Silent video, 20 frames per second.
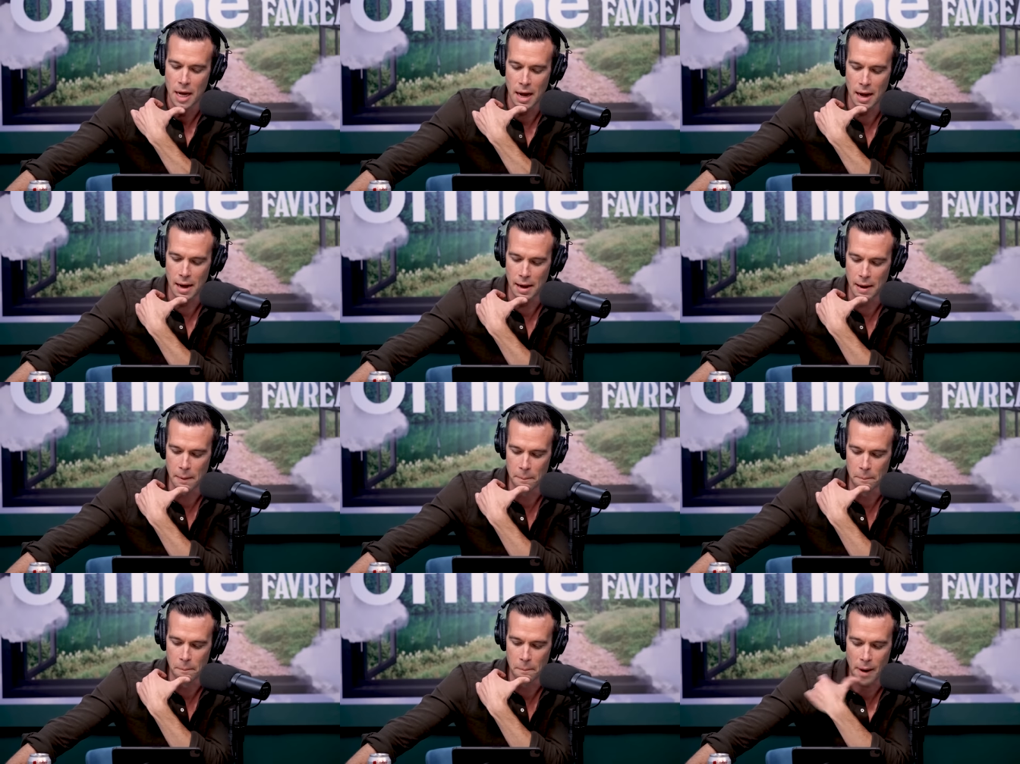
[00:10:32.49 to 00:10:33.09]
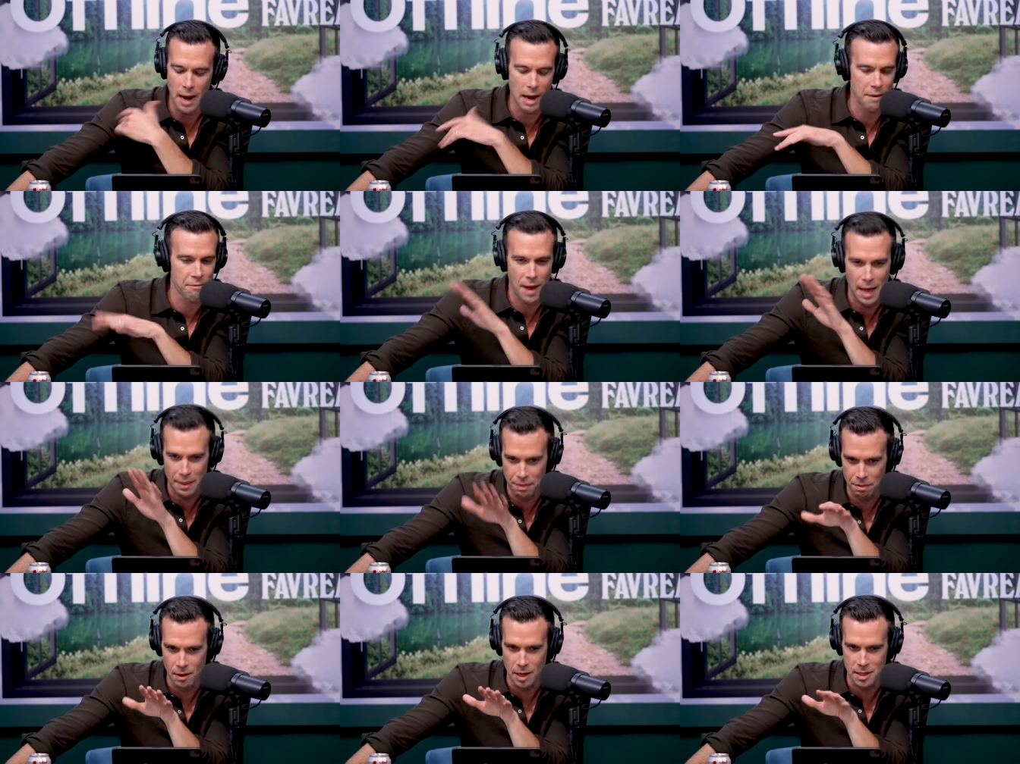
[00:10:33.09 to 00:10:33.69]
Um, I've
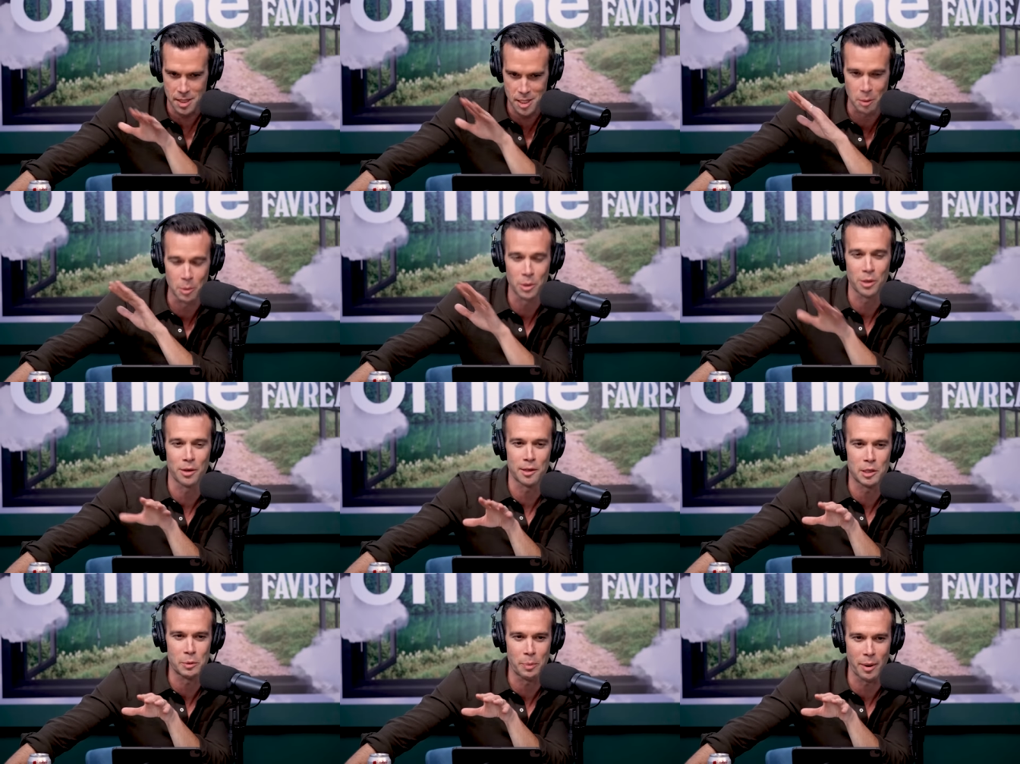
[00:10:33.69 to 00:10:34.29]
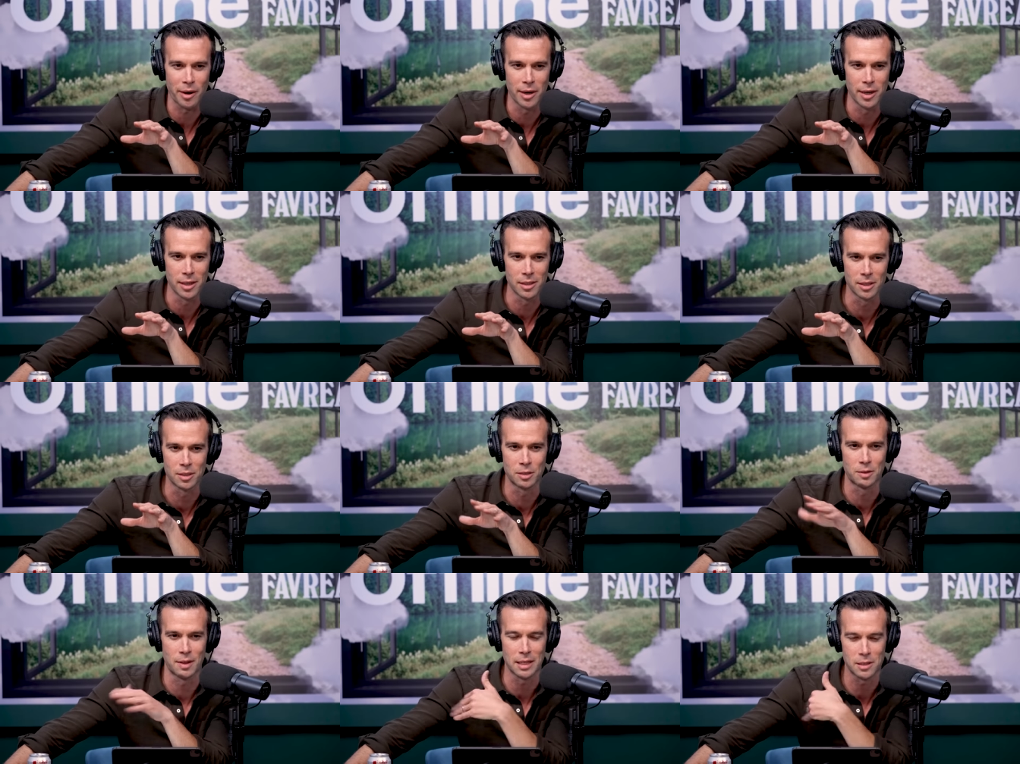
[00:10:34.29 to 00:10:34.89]
had a similar
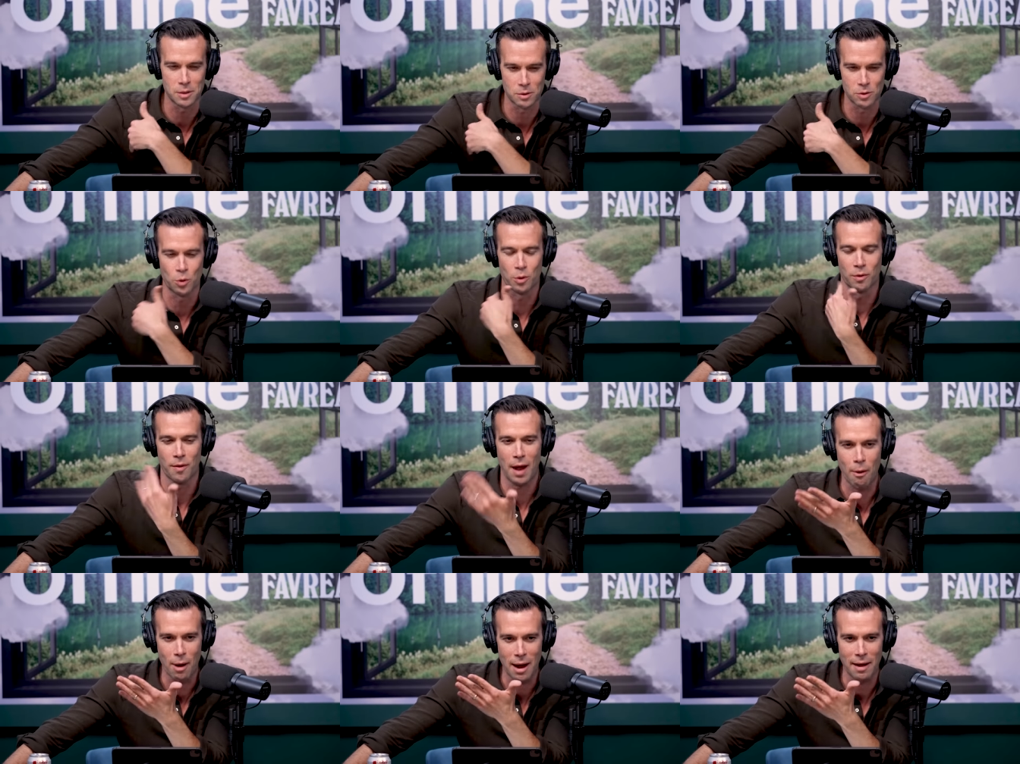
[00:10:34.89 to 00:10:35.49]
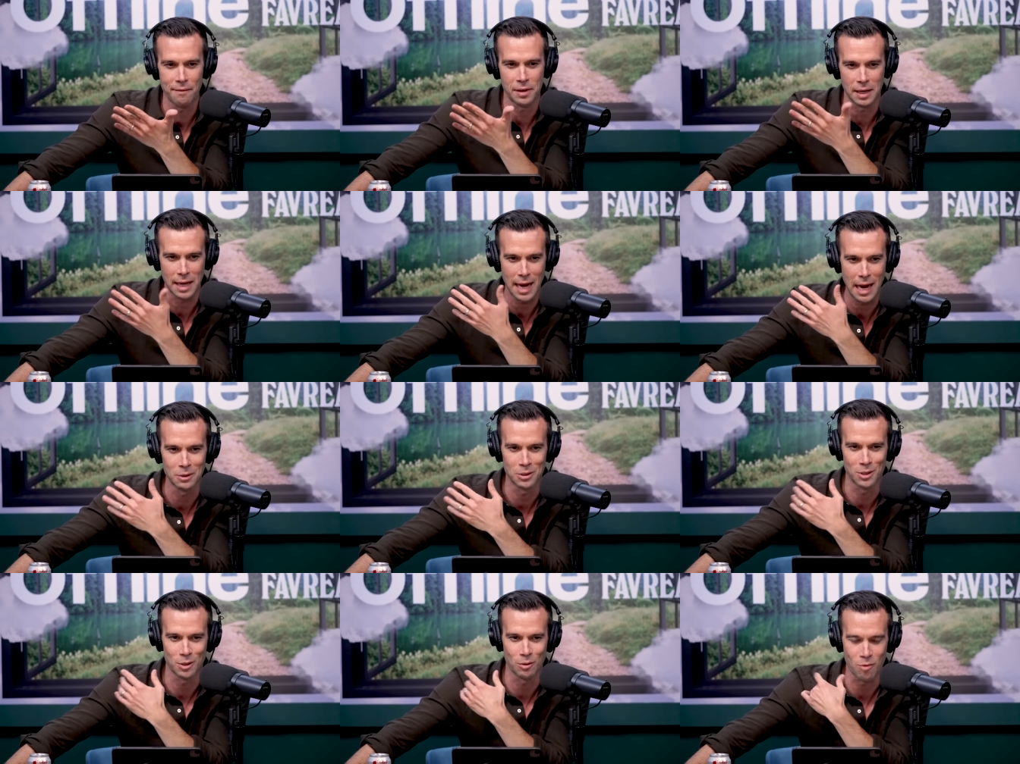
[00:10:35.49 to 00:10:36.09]
experience. That's sort of how I've
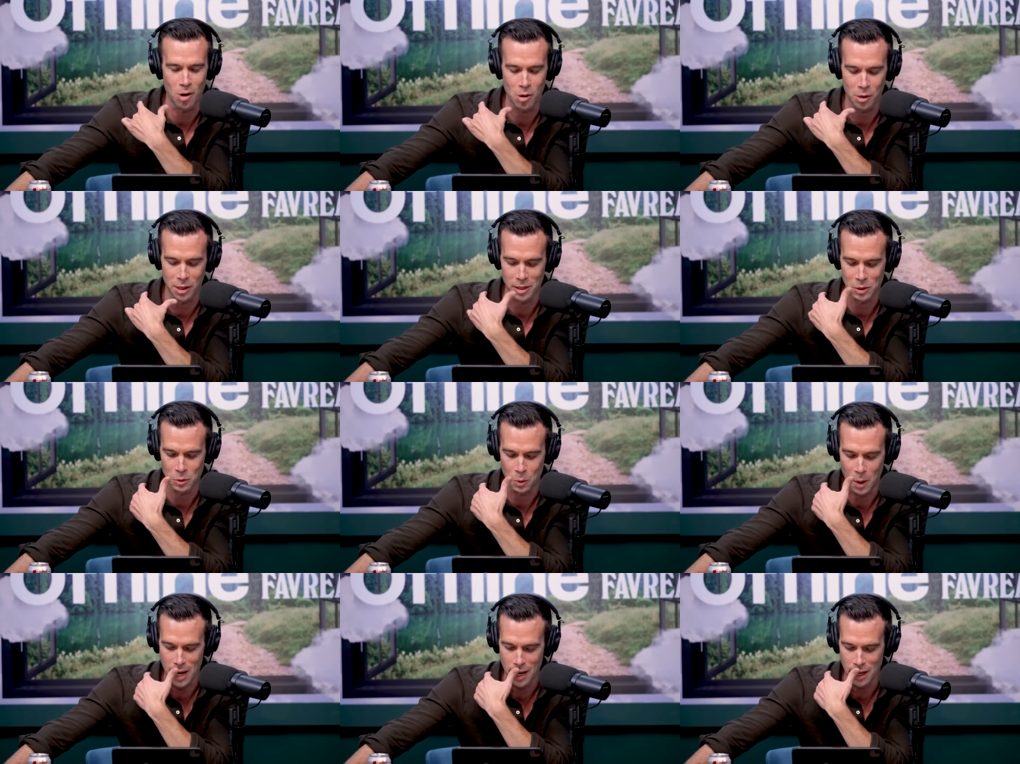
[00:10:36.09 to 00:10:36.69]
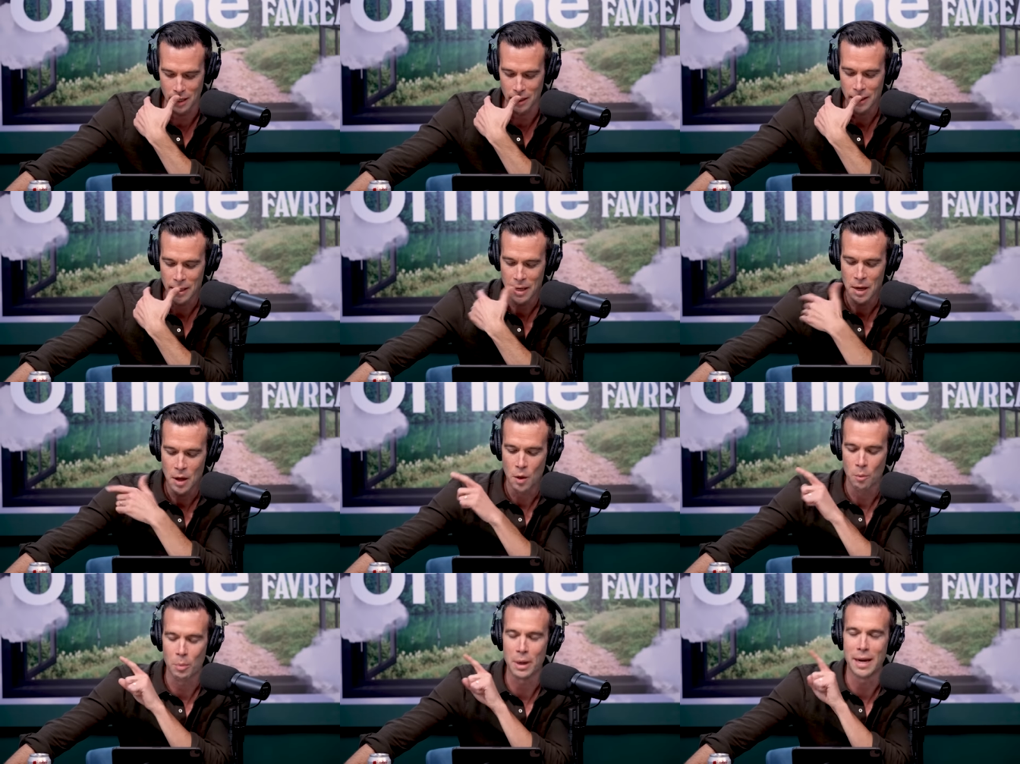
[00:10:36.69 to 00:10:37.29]
encountered Rogan as well.
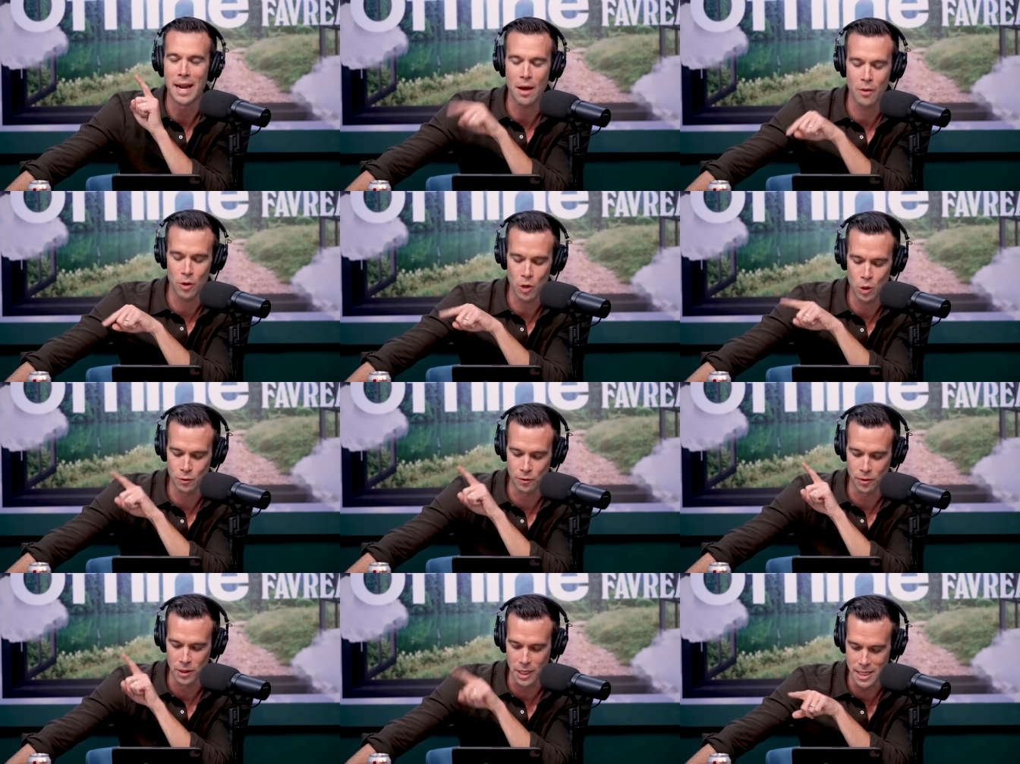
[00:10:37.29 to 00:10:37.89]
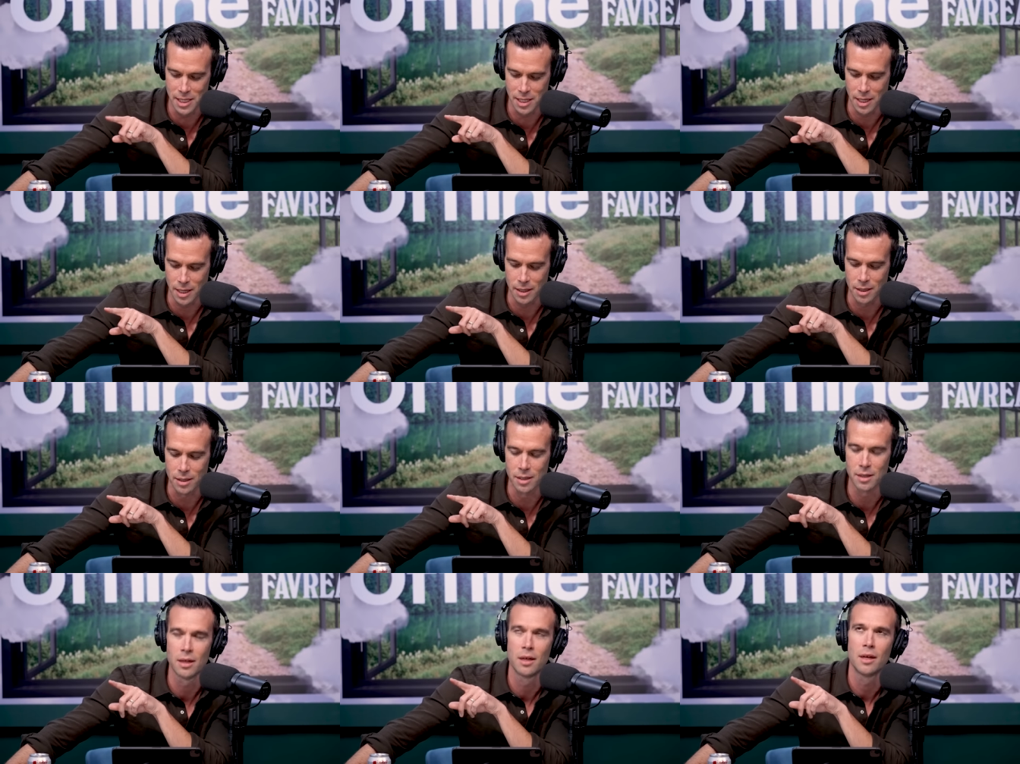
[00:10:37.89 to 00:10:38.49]
But now that you've
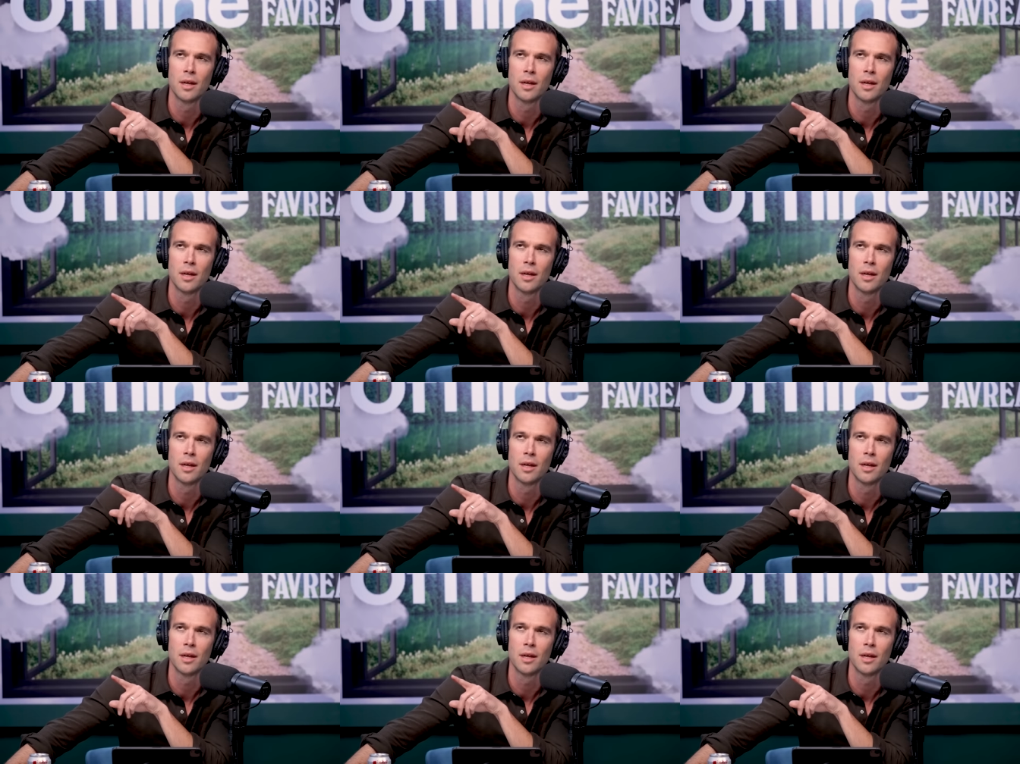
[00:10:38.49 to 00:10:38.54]
listened,